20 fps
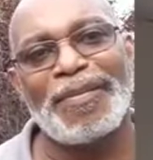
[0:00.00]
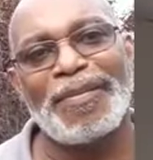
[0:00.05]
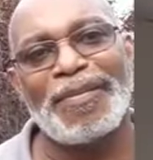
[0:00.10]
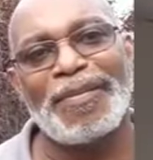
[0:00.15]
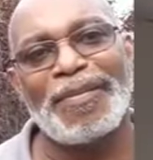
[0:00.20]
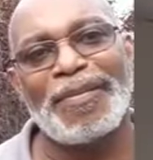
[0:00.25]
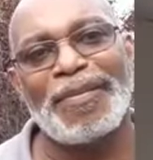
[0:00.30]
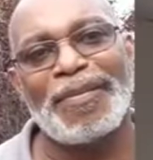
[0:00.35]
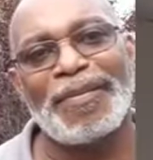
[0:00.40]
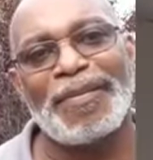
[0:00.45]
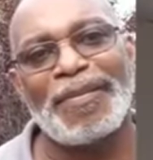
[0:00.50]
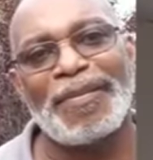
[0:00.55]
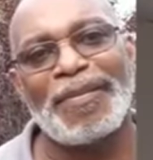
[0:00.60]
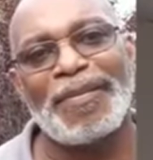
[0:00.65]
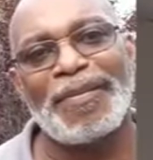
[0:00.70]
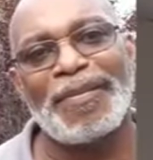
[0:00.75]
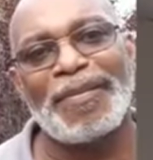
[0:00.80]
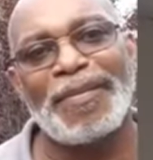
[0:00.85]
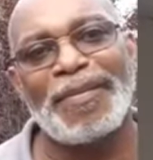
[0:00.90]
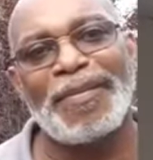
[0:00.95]

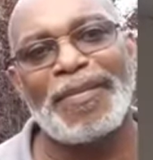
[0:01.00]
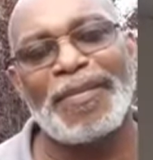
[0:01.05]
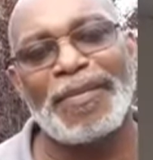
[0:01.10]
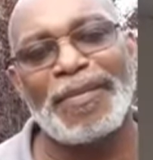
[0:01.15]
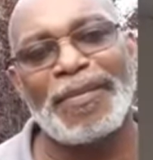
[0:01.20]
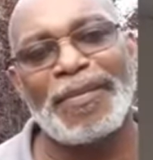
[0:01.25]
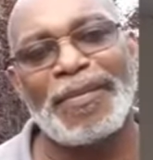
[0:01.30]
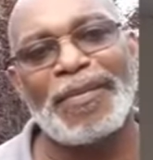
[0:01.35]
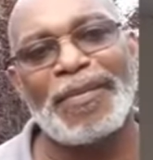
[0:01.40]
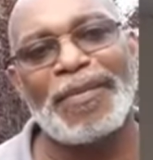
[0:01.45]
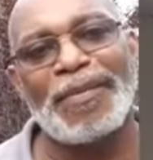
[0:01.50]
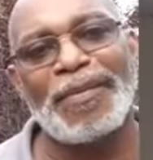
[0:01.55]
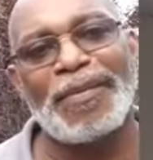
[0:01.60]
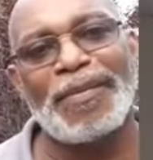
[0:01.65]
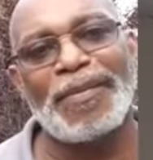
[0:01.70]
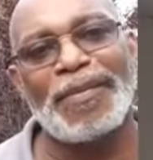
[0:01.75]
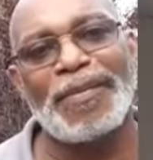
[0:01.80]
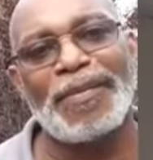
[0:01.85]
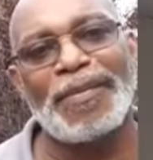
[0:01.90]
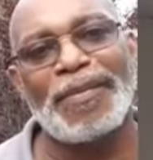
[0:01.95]

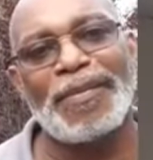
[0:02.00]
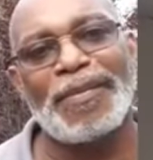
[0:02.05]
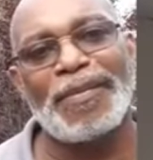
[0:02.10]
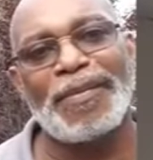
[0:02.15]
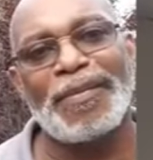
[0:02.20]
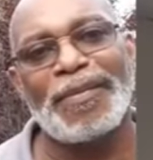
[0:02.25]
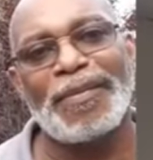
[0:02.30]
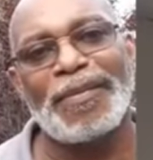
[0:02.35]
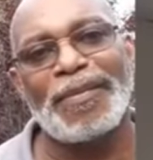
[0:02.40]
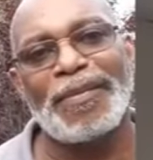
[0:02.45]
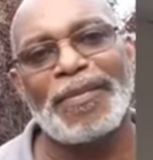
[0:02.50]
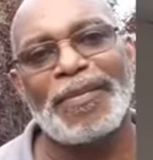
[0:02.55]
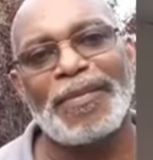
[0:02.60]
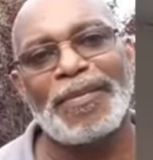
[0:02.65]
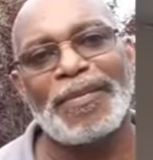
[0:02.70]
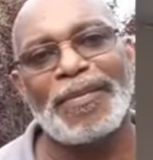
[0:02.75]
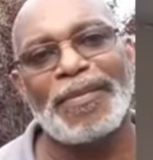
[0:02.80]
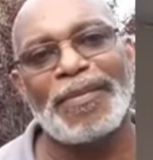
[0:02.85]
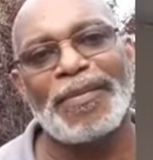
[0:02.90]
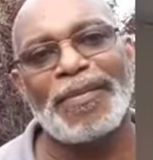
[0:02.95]

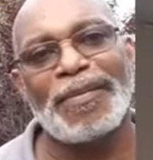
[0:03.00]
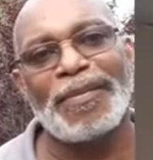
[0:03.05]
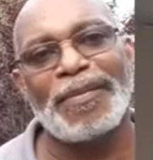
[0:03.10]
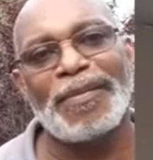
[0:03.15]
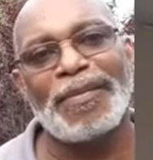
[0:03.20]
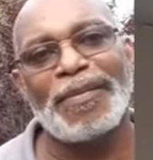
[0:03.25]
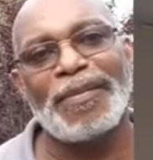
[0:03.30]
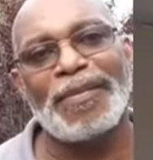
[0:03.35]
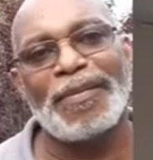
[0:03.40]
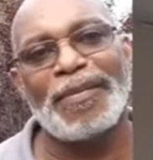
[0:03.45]
No words are spoken by the person on screen.